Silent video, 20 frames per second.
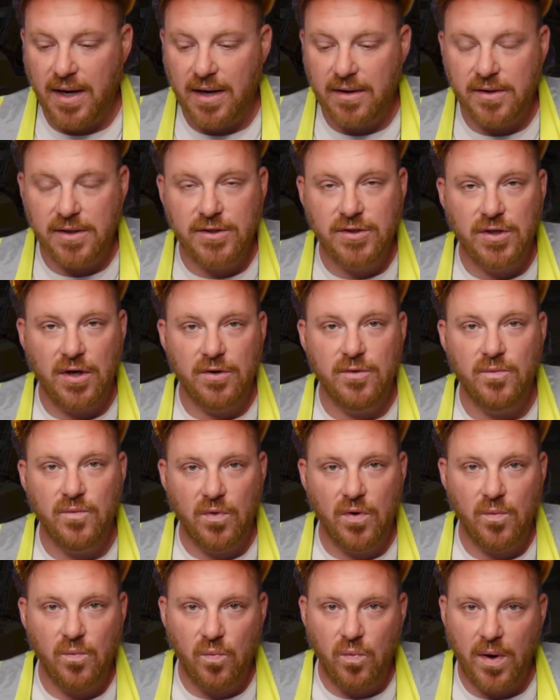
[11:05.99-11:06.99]
And I don't
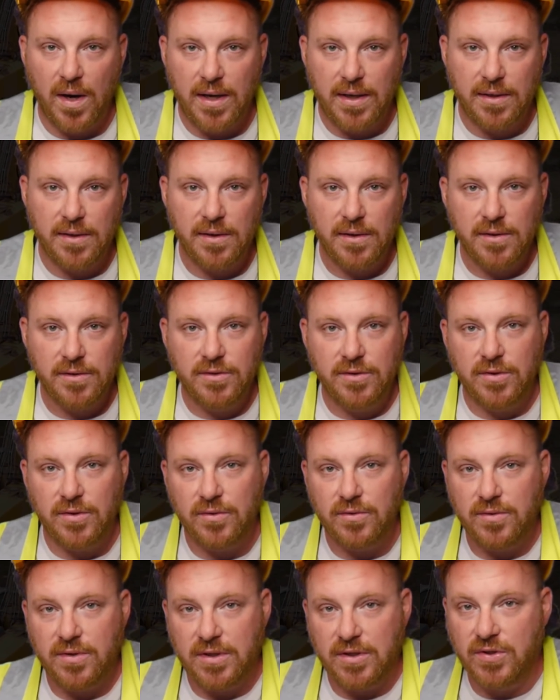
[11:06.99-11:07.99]
want one
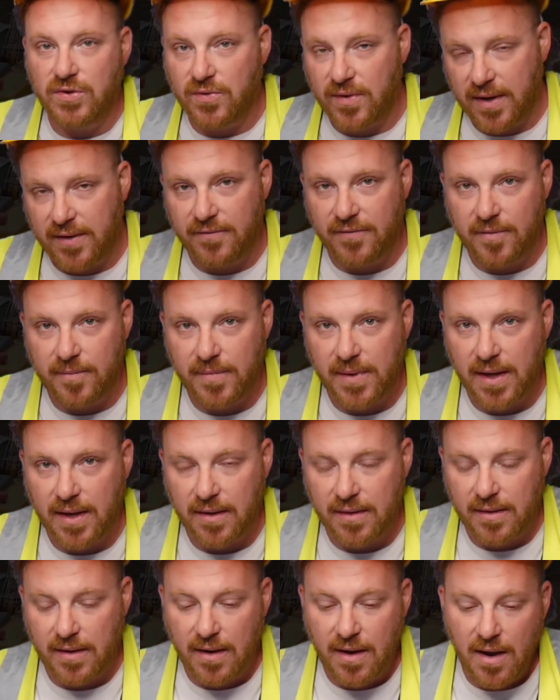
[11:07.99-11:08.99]
to detract from the
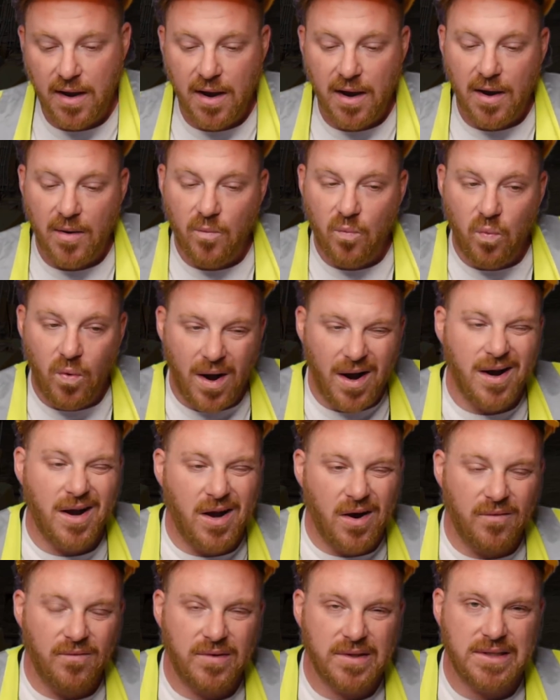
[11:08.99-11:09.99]
other. And one
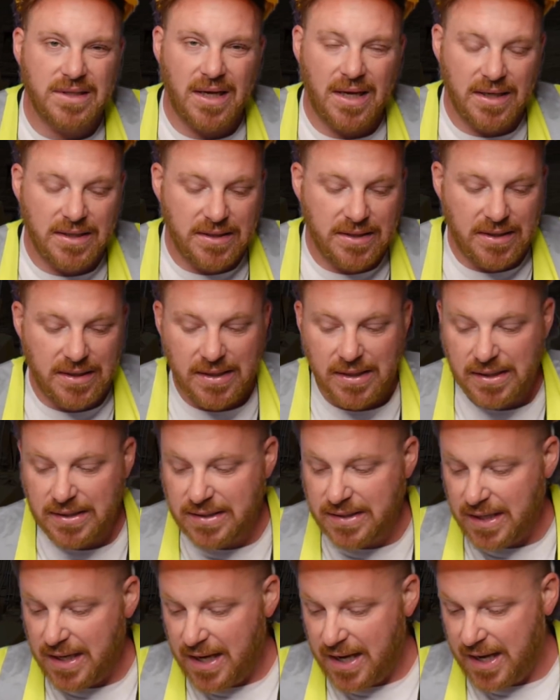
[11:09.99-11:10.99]
conversation
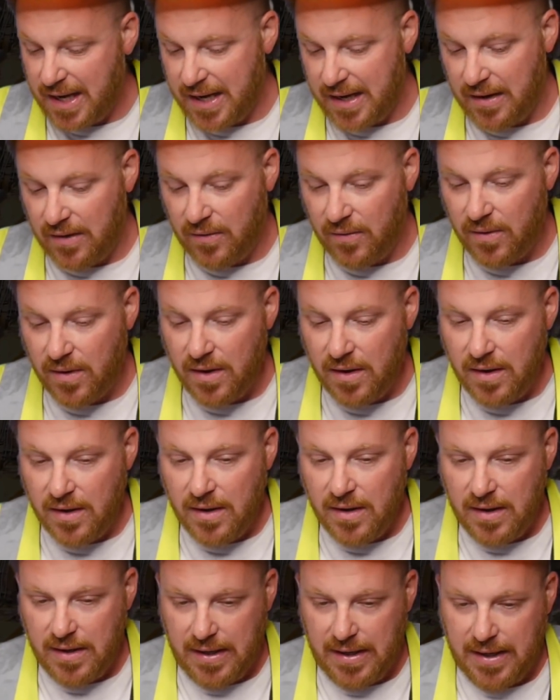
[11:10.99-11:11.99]
is how
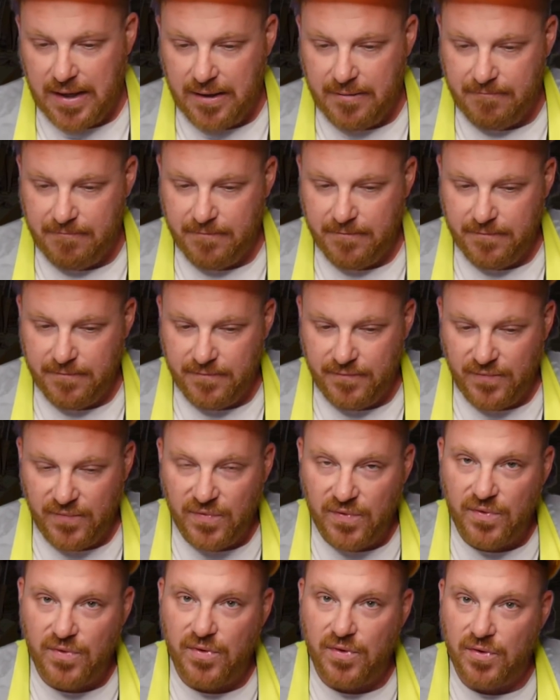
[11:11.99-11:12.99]

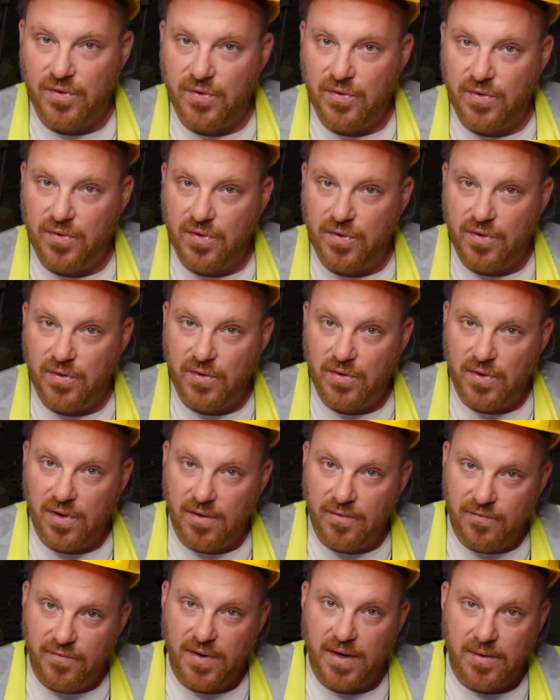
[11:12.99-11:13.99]
the
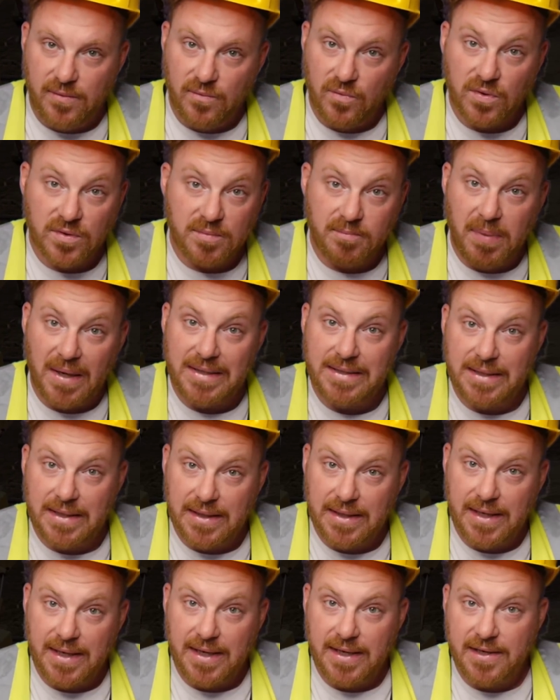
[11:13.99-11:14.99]
event was
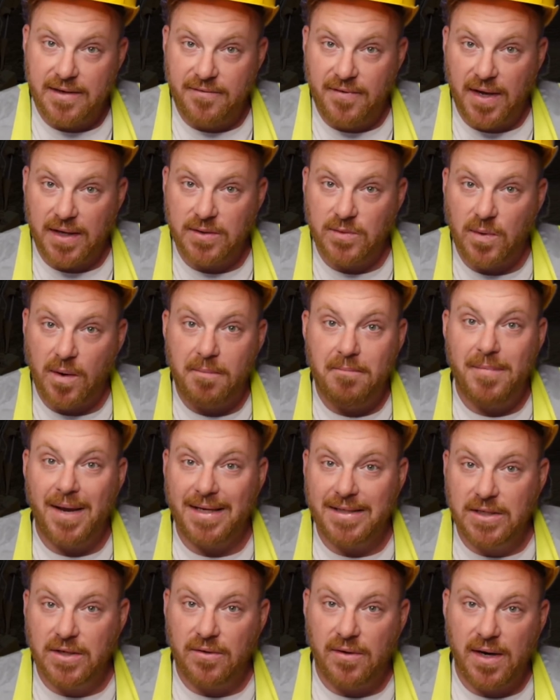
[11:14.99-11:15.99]
basically an anti-vax one
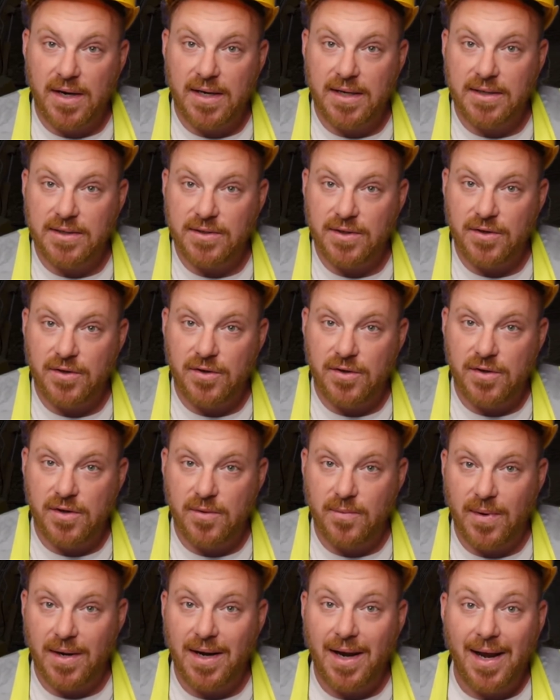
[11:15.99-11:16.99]
masquerading as a
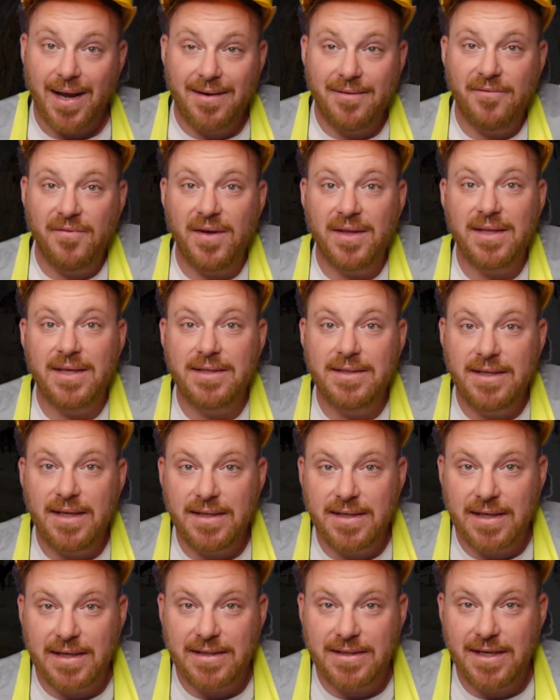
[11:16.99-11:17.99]
union one. And in fact, they're
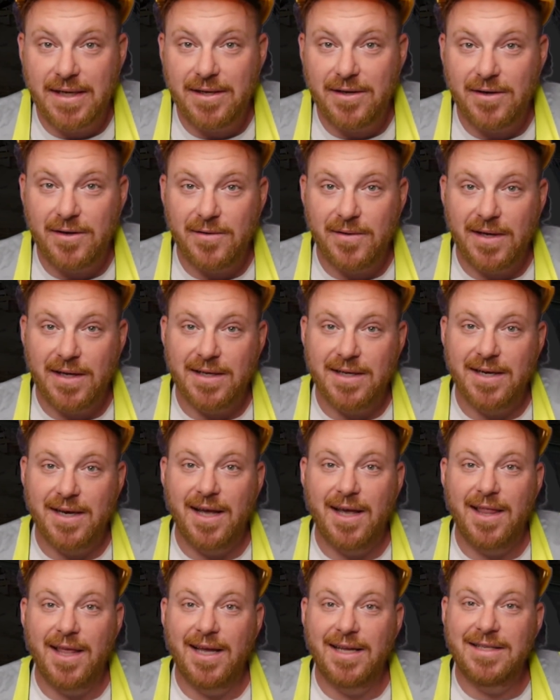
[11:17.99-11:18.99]
set to continue doing it
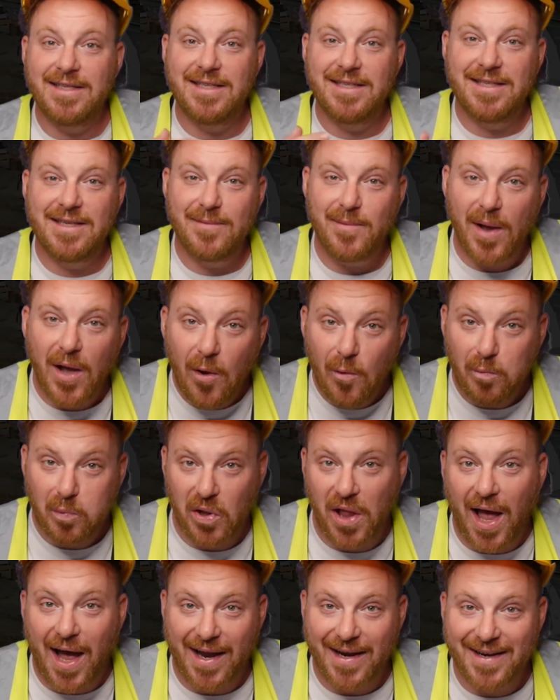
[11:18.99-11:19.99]
today. They can smell
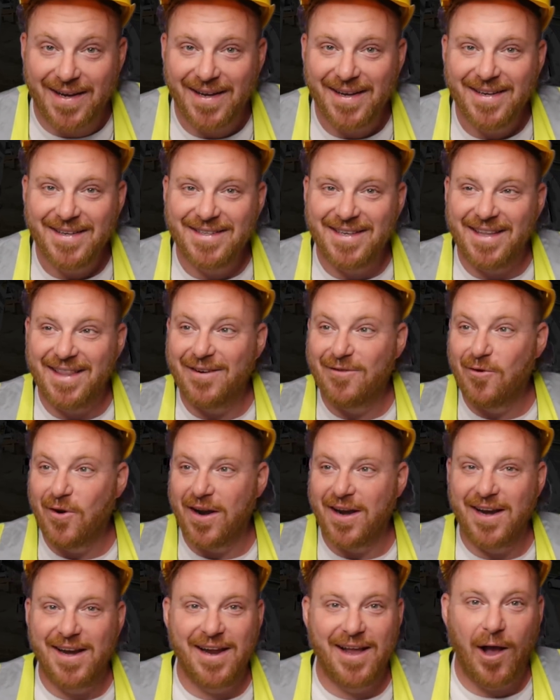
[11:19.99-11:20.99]
blood, so they're
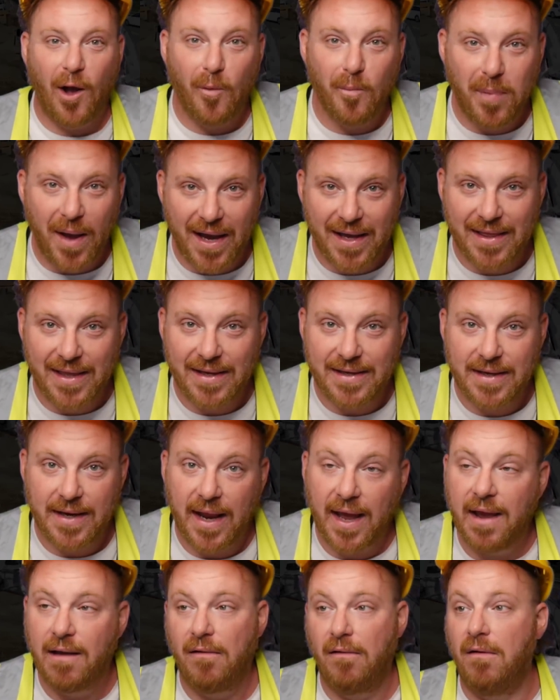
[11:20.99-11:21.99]
ready to go back there
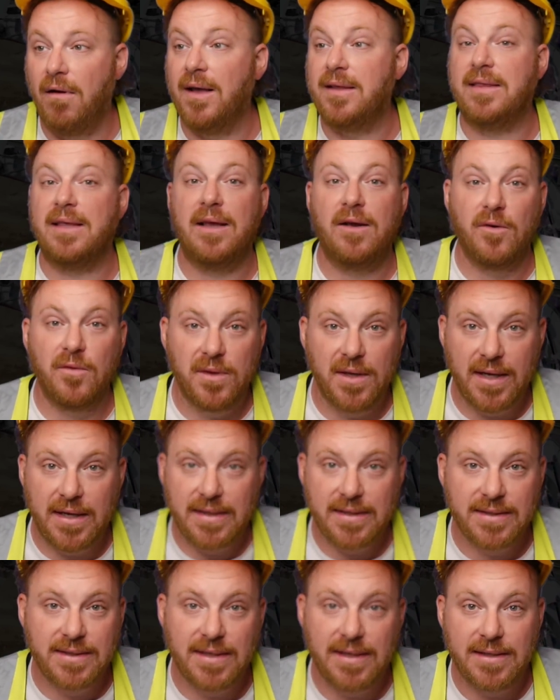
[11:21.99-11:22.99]
today. I think all they're going
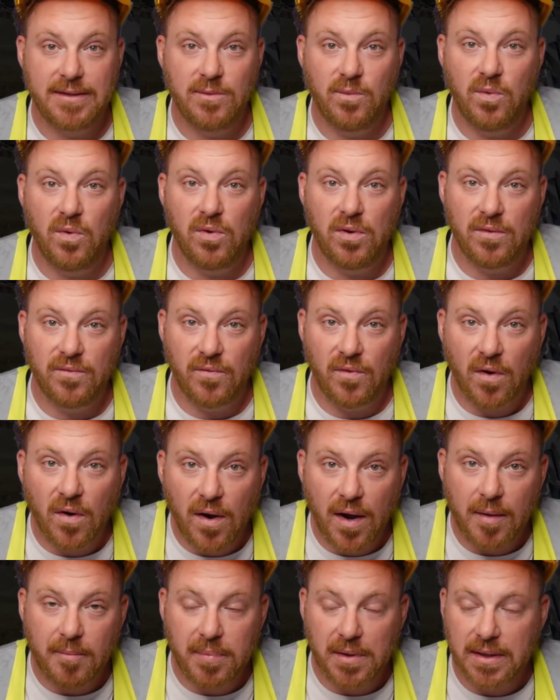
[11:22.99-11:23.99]
to see is a wall of
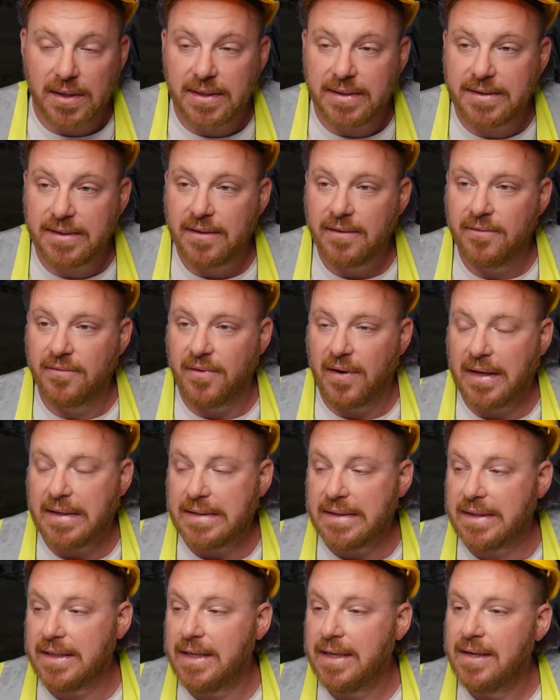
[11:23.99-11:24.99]
riot police,
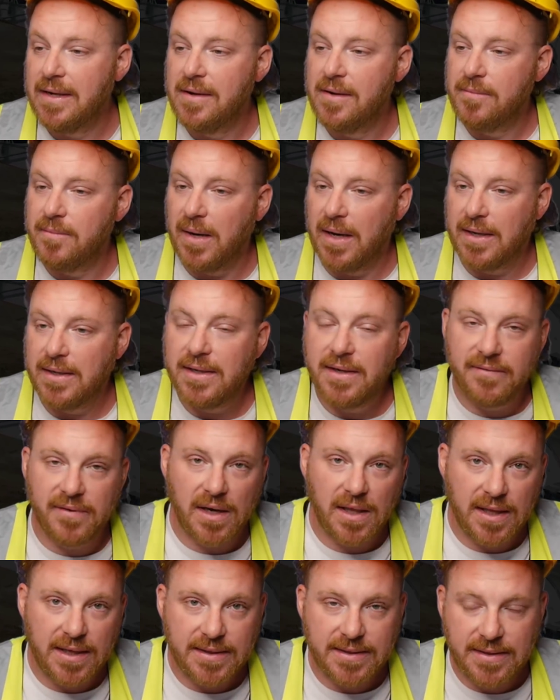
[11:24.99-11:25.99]
frankly. But
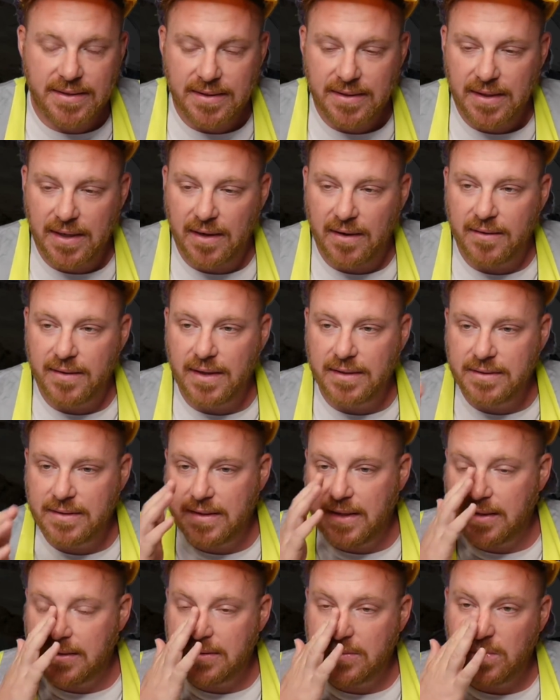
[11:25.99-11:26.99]
nevertheless, you know,
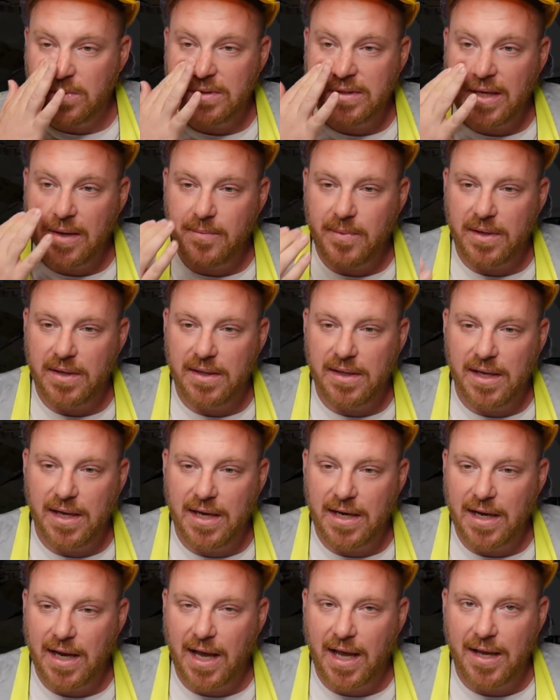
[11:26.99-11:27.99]
that's what's happening. They're
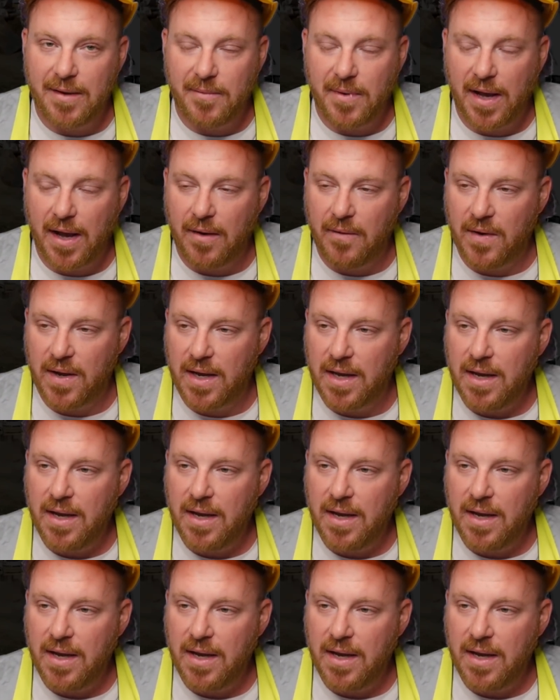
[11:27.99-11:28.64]
going to keep going.